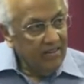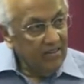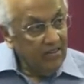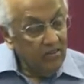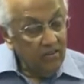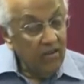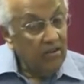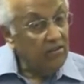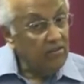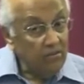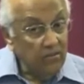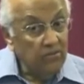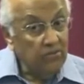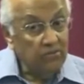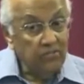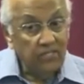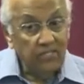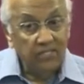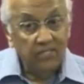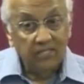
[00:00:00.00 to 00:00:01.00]
You got to know
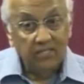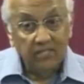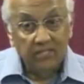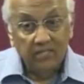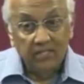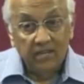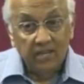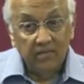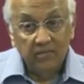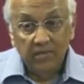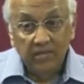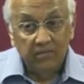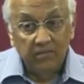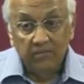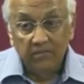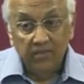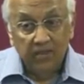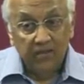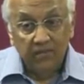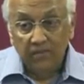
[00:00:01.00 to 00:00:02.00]
Jesus, and I believe
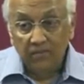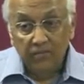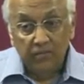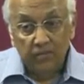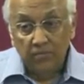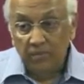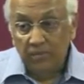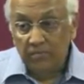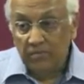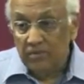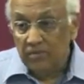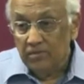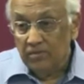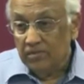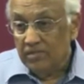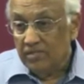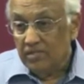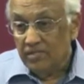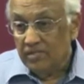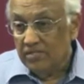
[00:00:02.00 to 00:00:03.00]
very few people know
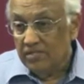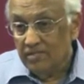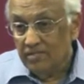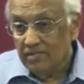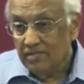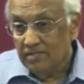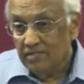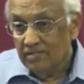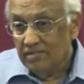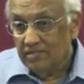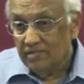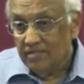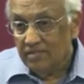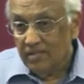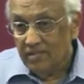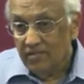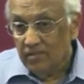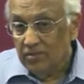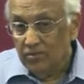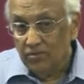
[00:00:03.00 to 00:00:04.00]
Jesus,
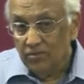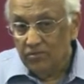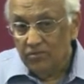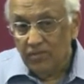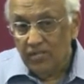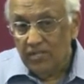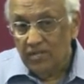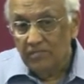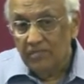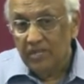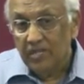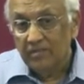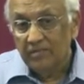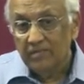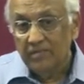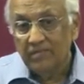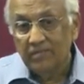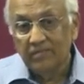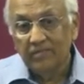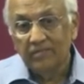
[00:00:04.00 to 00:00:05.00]
even those who read the
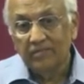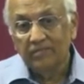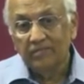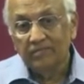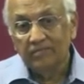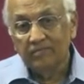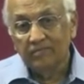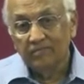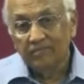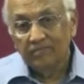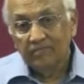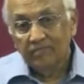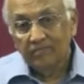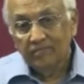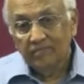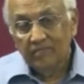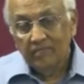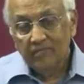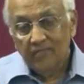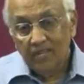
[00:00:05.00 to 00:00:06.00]
Bible.
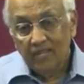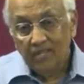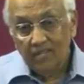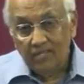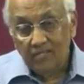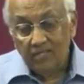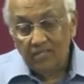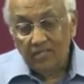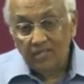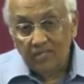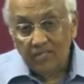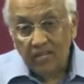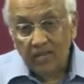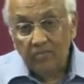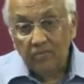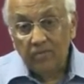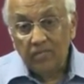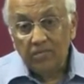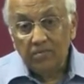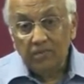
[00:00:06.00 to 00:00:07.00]
They think Jesus
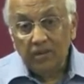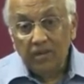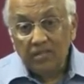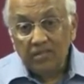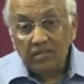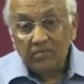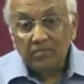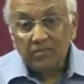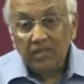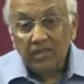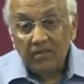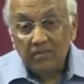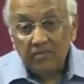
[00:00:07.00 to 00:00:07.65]
came to explain something,